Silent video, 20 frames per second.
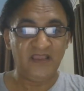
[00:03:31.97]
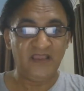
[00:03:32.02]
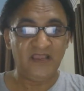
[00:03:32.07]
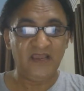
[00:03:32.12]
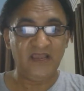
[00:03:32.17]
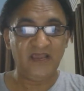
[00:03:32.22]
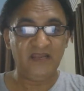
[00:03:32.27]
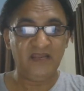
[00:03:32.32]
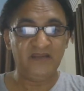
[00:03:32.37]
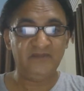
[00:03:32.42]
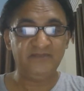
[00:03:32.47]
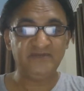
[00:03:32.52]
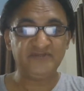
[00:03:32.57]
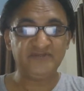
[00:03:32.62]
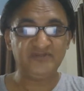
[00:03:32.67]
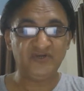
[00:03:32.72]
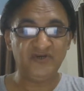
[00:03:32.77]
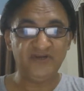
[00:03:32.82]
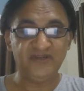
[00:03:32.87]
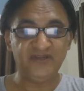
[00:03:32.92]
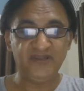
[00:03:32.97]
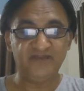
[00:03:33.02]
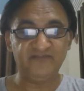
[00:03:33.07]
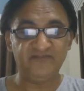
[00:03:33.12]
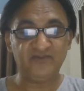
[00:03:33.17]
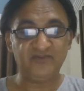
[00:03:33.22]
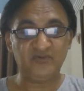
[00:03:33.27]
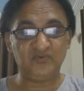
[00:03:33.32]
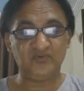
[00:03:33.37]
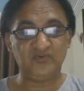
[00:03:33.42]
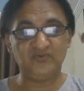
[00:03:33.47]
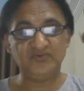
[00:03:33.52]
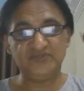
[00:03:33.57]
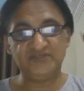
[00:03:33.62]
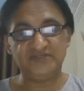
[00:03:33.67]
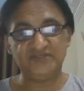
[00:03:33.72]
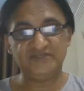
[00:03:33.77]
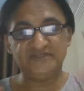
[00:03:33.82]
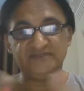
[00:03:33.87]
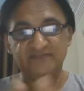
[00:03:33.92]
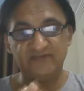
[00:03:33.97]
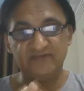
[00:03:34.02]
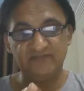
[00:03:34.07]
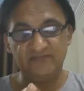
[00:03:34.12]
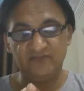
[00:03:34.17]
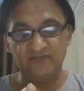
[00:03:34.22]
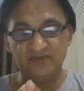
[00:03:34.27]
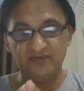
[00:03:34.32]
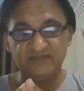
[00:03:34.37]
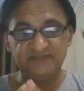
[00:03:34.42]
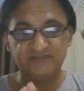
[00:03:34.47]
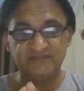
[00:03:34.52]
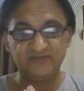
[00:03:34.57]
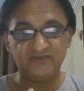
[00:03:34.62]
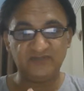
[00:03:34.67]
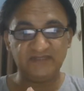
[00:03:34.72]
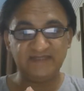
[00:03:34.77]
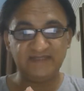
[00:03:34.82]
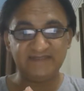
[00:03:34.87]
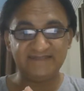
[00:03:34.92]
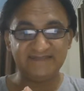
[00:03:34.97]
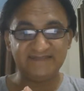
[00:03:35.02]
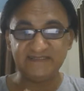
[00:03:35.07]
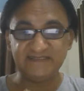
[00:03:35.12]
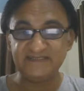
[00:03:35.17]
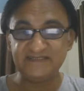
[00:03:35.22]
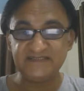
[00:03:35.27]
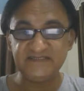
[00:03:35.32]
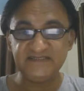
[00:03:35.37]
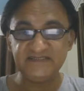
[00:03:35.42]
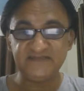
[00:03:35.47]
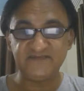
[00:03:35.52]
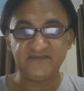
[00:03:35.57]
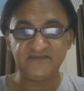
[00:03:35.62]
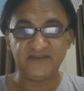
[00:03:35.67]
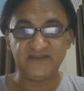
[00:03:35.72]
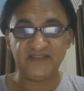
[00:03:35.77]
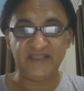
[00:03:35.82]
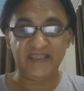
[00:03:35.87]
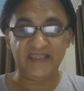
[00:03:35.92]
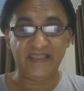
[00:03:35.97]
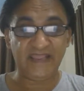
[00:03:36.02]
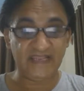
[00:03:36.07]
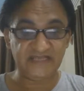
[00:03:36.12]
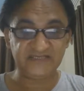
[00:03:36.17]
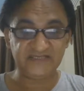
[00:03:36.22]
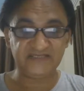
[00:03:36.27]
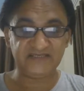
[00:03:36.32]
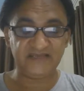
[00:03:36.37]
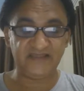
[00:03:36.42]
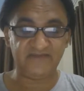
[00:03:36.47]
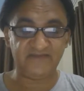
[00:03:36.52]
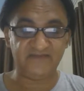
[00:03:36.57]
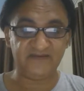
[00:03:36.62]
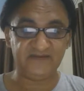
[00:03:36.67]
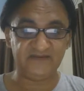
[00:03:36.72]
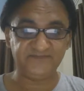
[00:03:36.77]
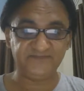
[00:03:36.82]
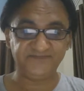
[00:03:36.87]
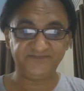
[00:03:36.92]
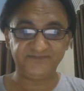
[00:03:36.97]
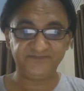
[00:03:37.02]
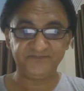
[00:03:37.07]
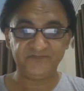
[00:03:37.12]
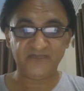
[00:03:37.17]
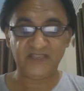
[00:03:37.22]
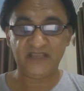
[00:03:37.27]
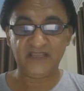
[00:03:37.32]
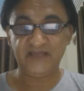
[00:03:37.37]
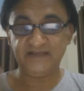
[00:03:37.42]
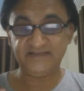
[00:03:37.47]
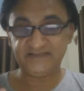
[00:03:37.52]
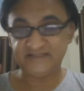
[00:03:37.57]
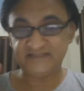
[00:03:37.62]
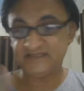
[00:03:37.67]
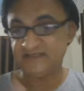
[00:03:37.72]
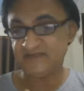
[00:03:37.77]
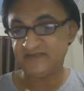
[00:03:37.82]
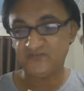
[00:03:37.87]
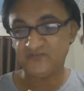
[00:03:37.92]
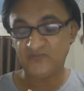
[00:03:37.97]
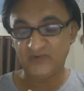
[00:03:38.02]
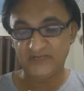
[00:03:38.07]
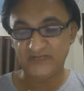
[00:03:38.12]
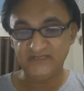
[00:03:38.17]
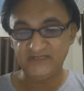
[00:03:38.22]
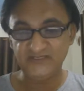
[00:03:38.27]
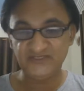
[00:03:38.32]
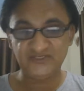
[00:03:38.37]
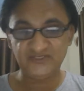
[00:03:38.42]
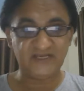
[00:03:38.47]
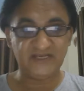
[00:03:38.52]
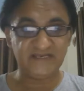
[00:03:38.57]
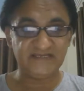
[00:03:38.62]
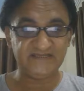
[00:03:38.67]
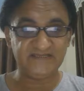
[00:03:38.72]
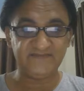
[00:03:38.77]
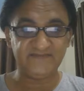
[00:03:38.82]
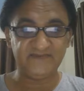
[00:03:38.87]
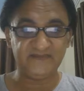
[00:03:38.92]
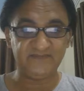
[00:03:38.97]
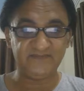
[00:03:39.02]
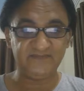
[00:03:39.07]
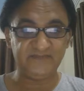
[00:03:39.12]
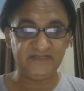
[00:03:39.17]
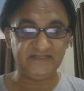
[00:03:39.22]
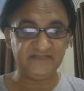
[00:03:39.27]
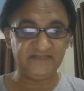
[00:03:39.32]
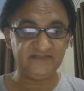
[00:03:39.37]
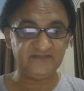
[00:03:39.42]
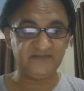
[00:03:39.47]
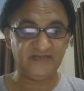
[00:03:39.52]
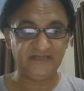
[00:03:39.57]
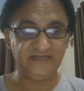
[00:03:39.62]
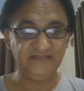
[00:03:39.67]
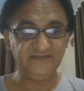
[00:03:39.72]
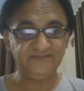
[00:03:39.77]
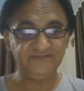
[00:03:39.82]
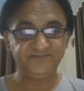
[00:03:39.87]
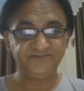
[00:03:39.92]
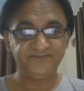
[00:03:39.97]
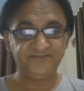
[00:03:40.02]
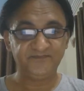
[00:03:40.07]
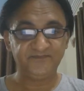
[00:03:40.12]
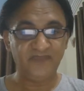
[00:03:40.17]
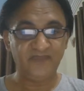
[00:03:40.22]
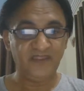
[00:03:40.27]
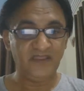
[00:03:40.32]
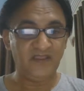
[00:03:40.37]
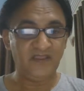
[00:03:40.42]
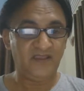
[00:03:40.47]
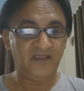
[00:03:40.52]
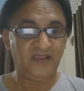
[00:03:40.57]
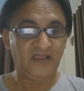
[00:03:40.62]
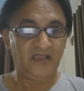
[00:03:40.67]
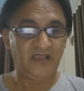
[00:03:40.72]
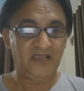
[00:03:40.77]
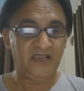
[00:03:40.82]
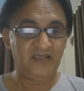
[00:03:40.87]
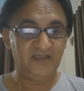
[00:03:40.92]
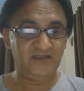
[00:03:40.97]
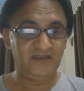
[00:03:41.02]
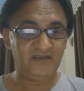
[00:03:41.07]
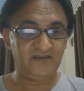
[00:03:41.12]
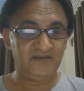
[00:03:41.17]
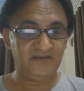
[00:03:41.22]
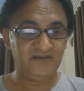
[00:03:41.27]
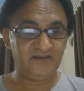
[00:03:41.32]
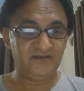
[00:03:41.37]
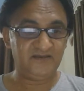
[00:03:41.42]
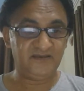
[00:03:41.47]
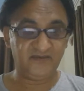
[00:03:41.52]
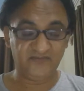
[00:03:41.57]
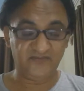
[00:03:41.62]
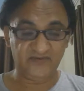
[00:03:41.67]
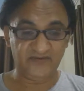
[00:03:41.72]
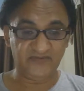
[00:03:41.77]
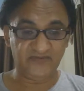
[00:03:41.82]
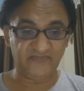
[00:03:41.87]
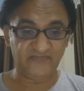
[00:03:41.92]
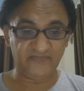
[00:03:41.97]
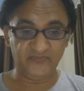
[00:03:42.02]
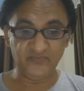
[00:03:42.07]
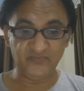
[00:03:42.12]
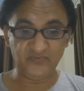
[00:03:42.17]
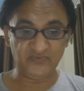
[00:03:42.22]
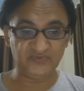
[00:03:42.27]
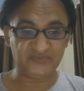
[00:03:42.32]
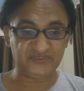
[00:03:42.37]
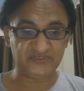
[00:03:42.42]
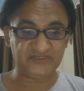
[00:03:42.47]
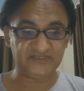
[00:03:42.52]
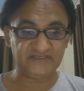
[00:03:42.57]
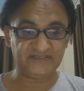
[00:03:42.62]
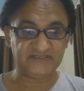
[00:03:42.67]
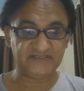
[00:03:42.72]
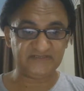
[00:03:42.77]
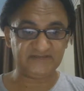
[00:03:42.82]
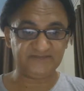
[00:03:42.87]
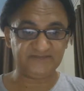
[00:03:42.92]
And majority of the questions were focused on the strategies for the age level, standard one, child development, right? And there were a few questions,